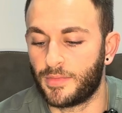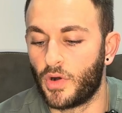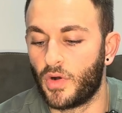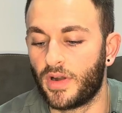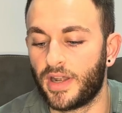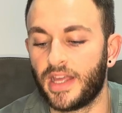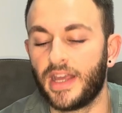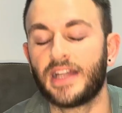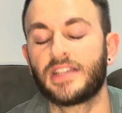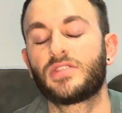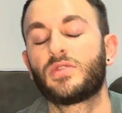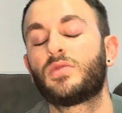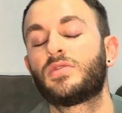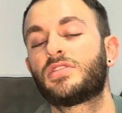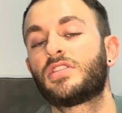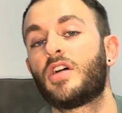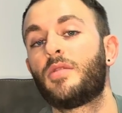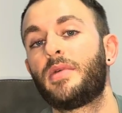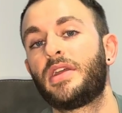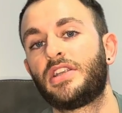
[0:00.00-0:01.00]
And it has
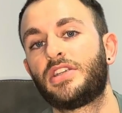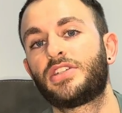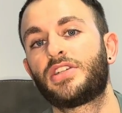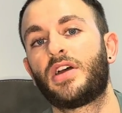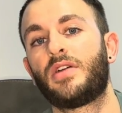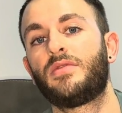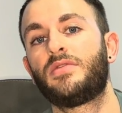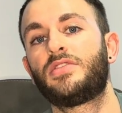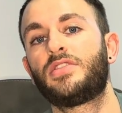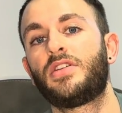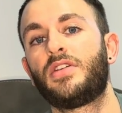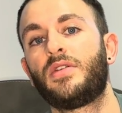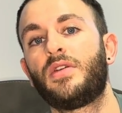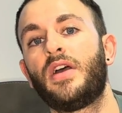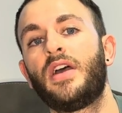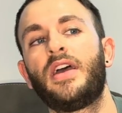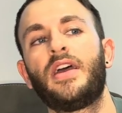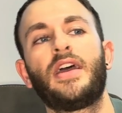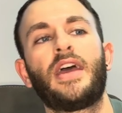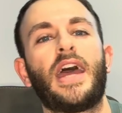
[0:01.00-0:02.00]
also been shown to
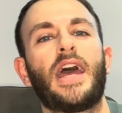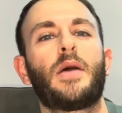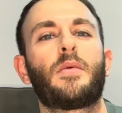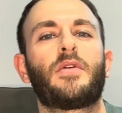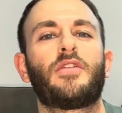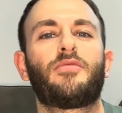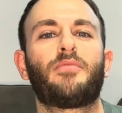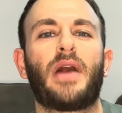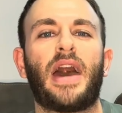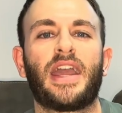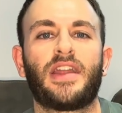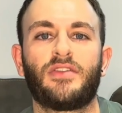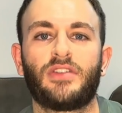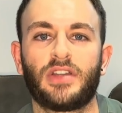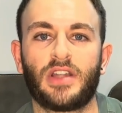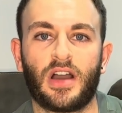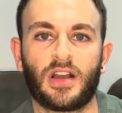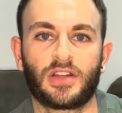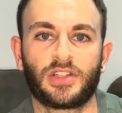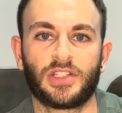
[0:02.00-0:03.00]
help with pain
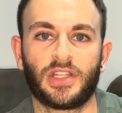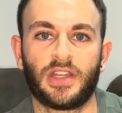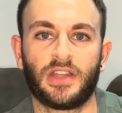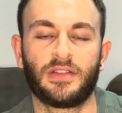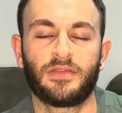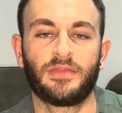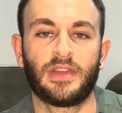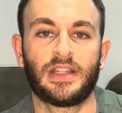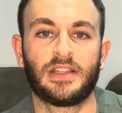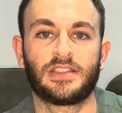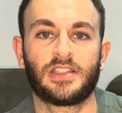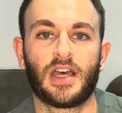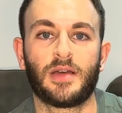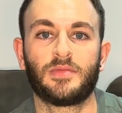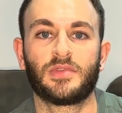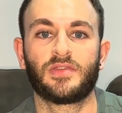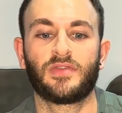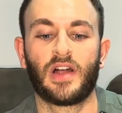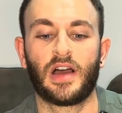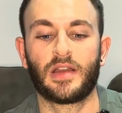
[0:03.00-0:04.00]
reduction in
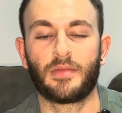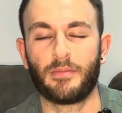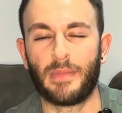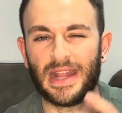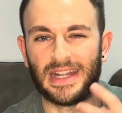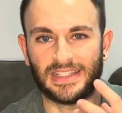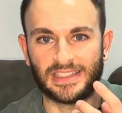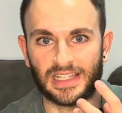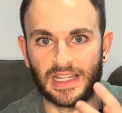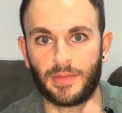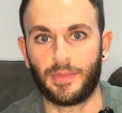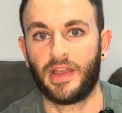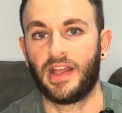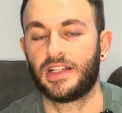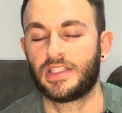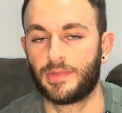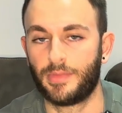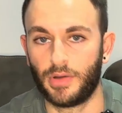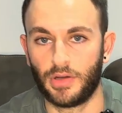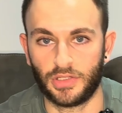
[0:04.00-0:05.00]
terms of like mentally being
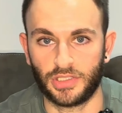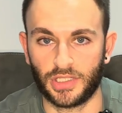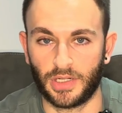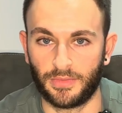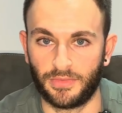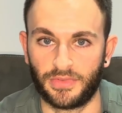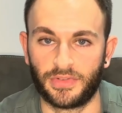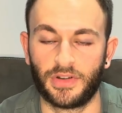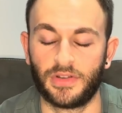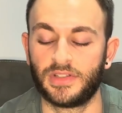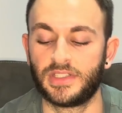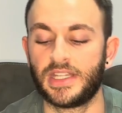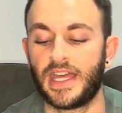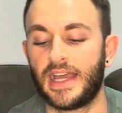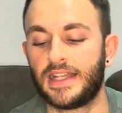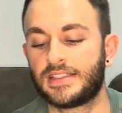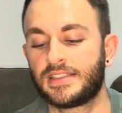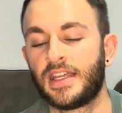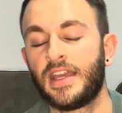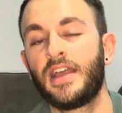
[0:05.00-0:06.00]
able to push on through
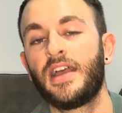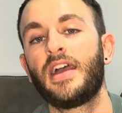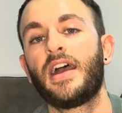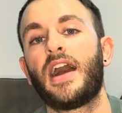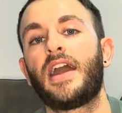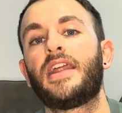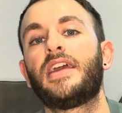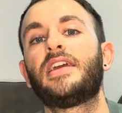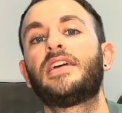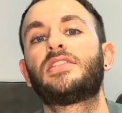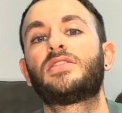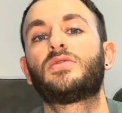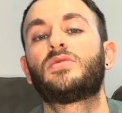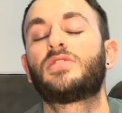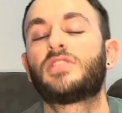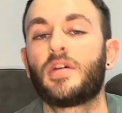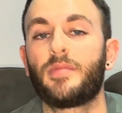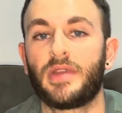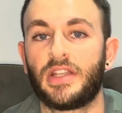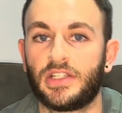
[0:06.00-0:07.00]
sets. And it has
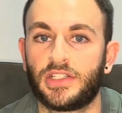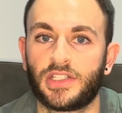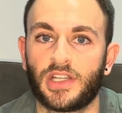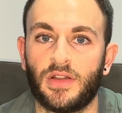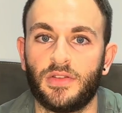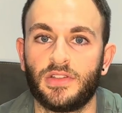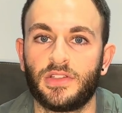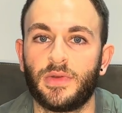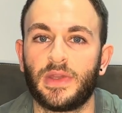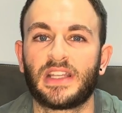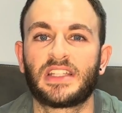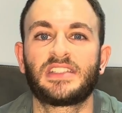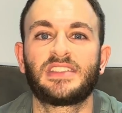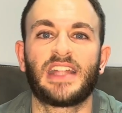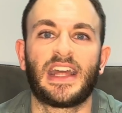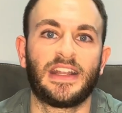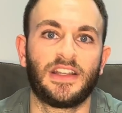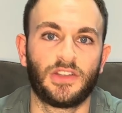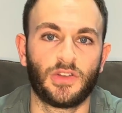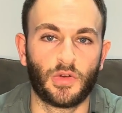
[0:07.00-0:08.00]
also been shown to
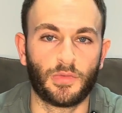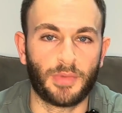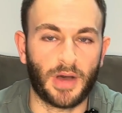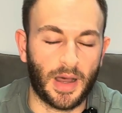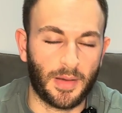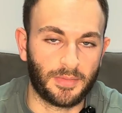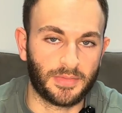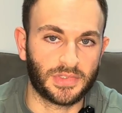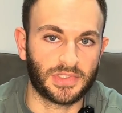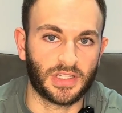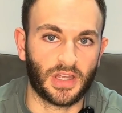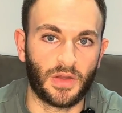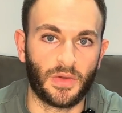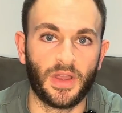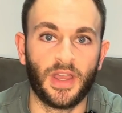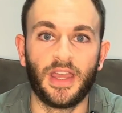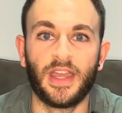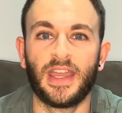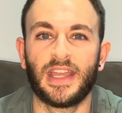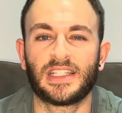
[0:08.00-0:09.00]
extend your pump. So
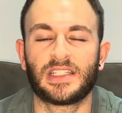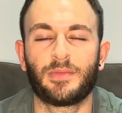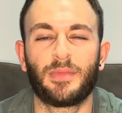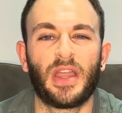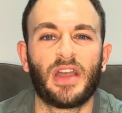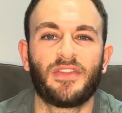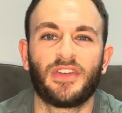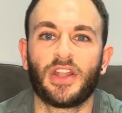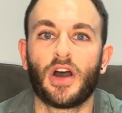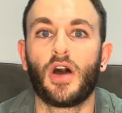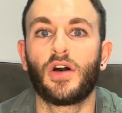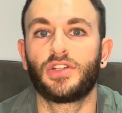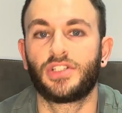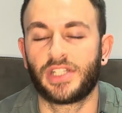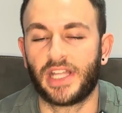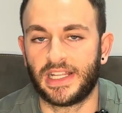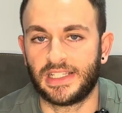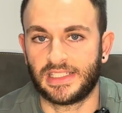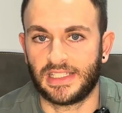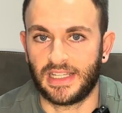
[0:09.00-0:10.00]
it's a bit of an
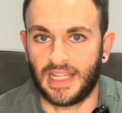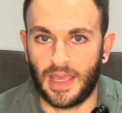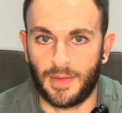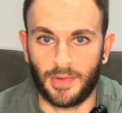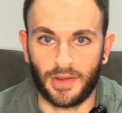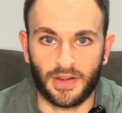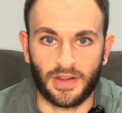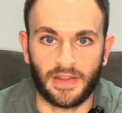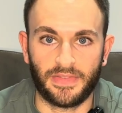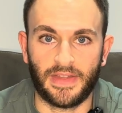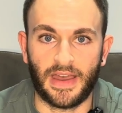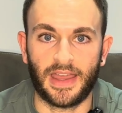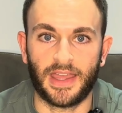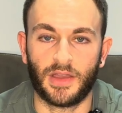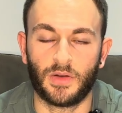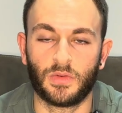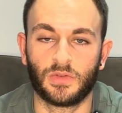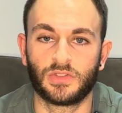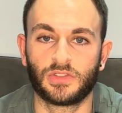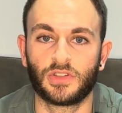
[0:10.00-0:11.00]
arginase inhibitor in that
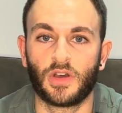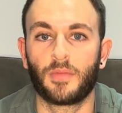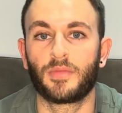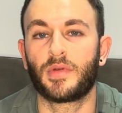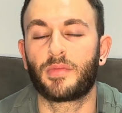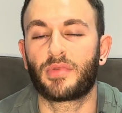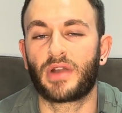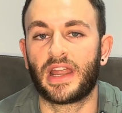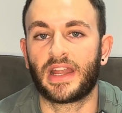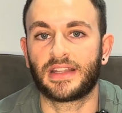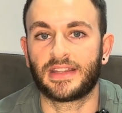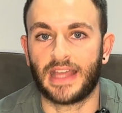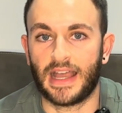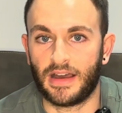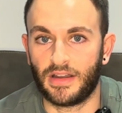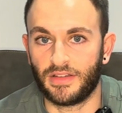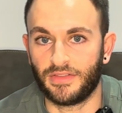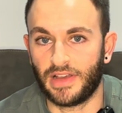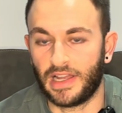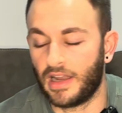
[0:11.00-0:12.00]
it will stop the
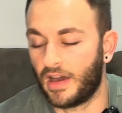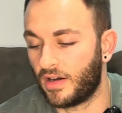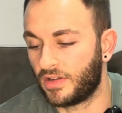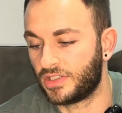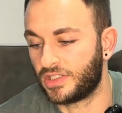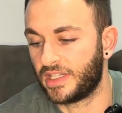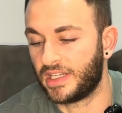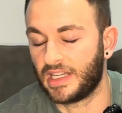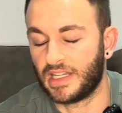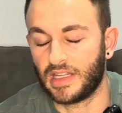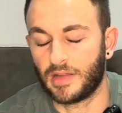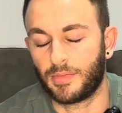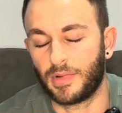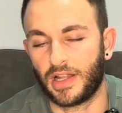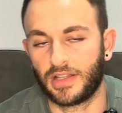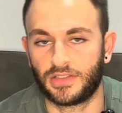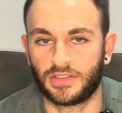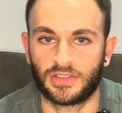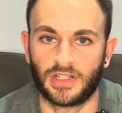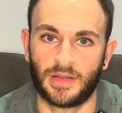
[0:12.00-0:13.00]
breakdown of L-arginine in the
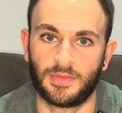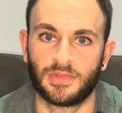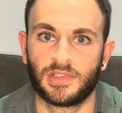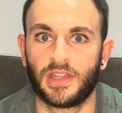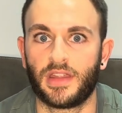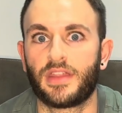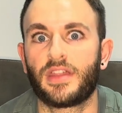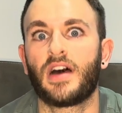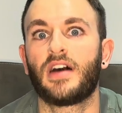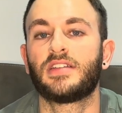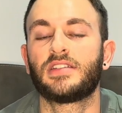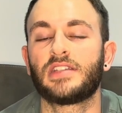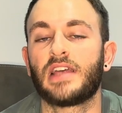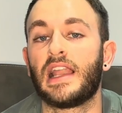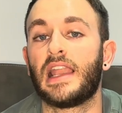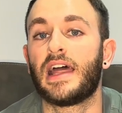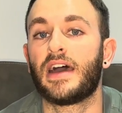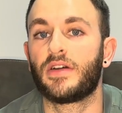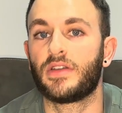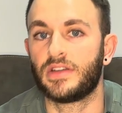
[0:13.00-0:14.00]
bloodstream to thus
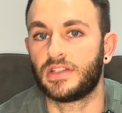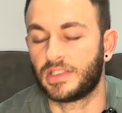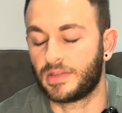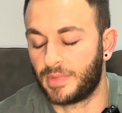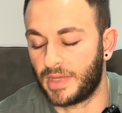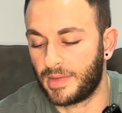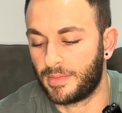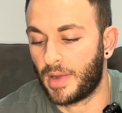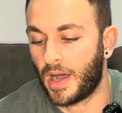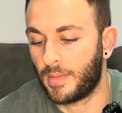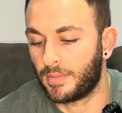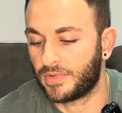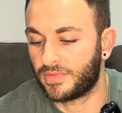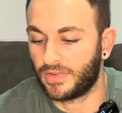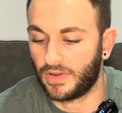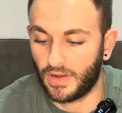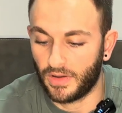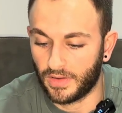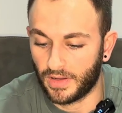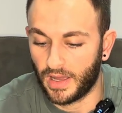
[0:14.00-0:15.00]
allow you to be pumped
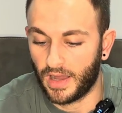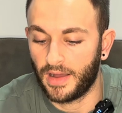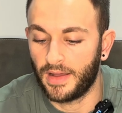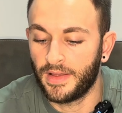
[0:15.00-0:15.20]
for longer.